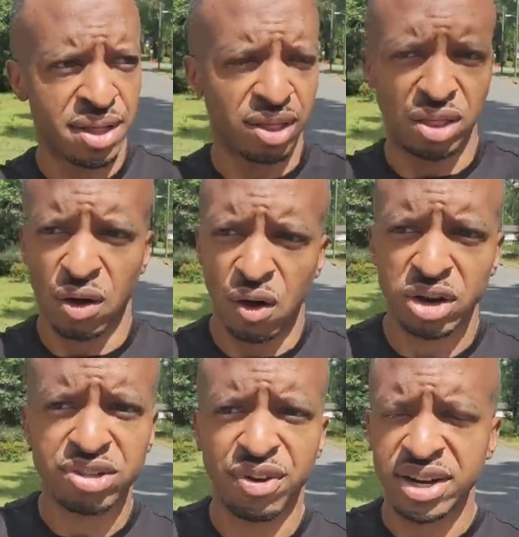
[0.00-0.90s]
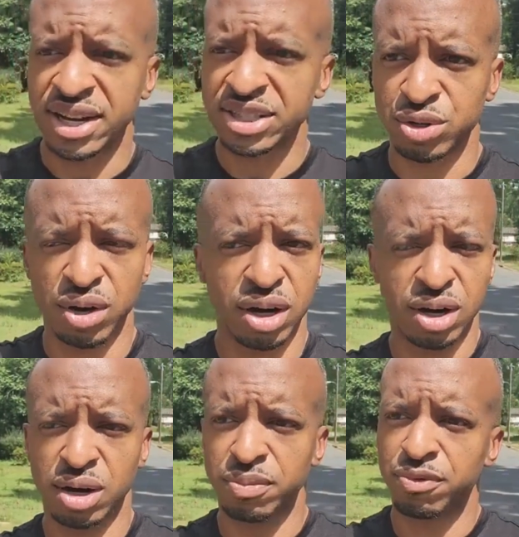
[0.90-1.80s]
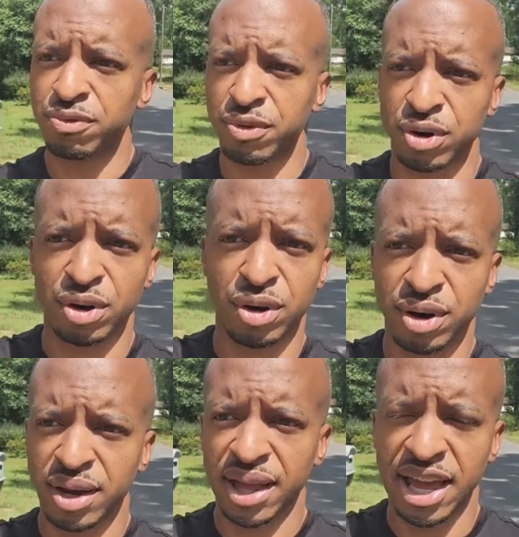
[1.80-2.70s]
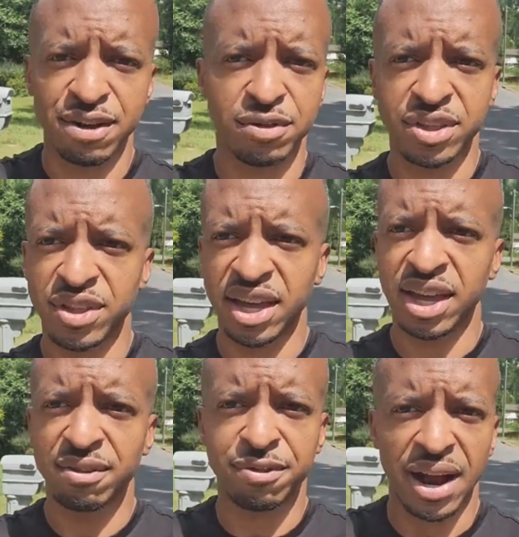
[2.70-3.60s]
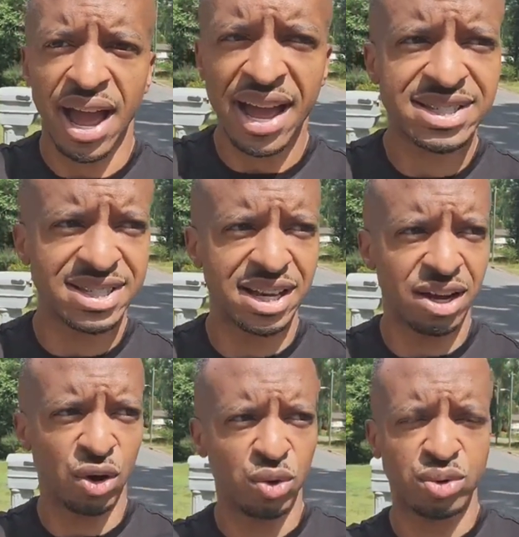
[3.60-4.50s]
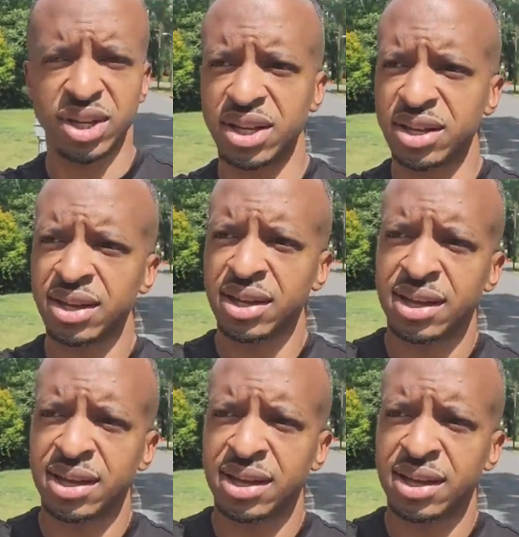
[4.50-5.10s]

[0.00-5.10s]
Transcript: large financial hub for everything, for asset holding,